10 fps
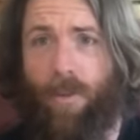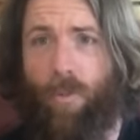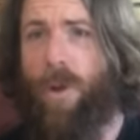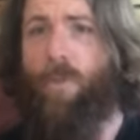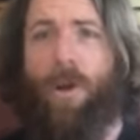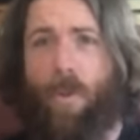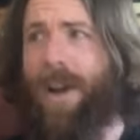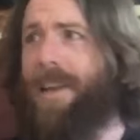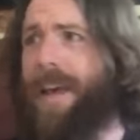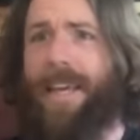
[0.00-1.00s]
we want
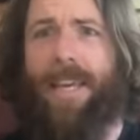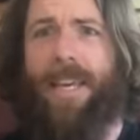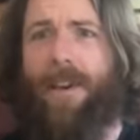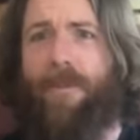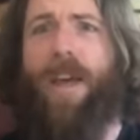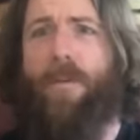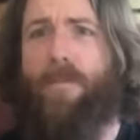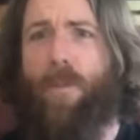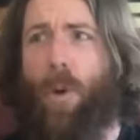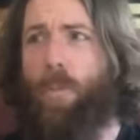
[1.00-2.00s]
to like give
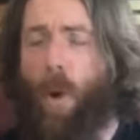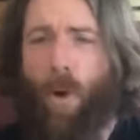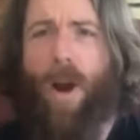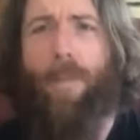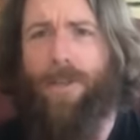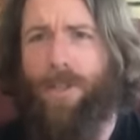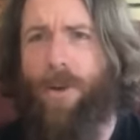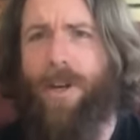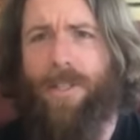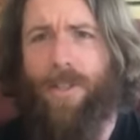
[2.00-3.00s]
them more
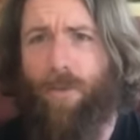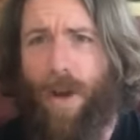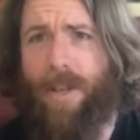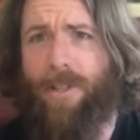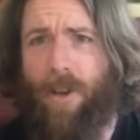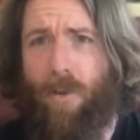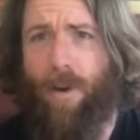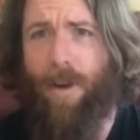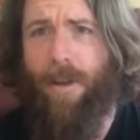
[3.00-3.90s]
opportunities to fuck us over.